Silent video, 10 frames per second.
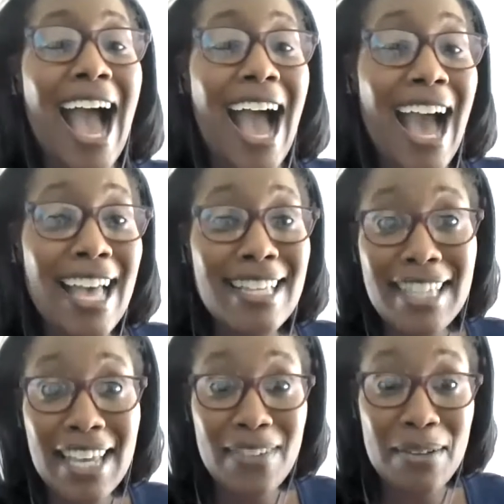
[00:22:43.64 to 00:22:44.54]
I
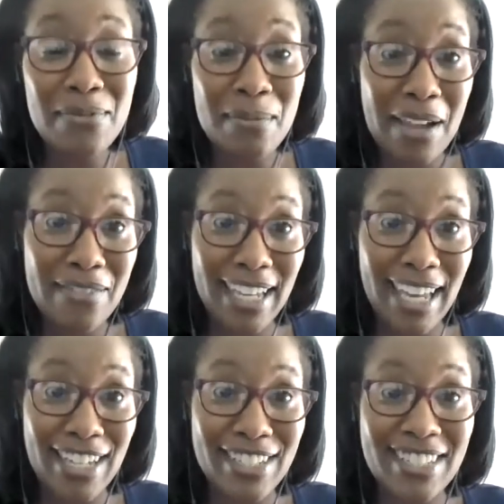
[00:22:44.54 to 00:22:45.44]
save up for my
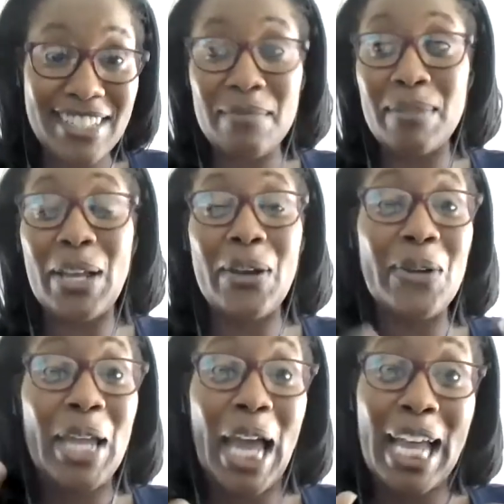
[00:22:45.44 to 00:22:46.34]
vacations. I'm like,
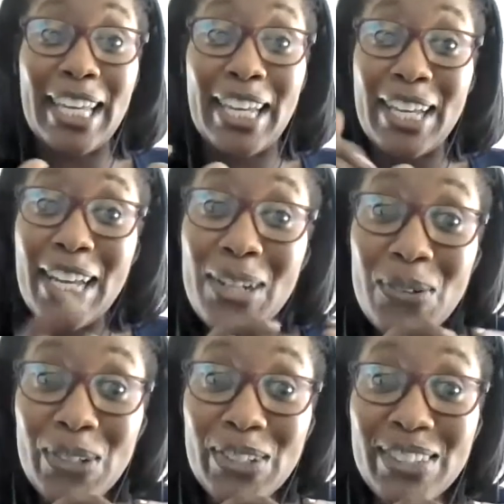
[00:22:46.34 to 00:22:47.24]
okay, I can cut
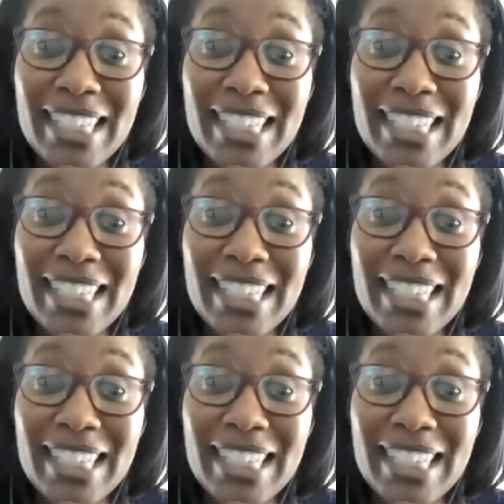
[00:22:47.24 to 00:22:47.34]
corners.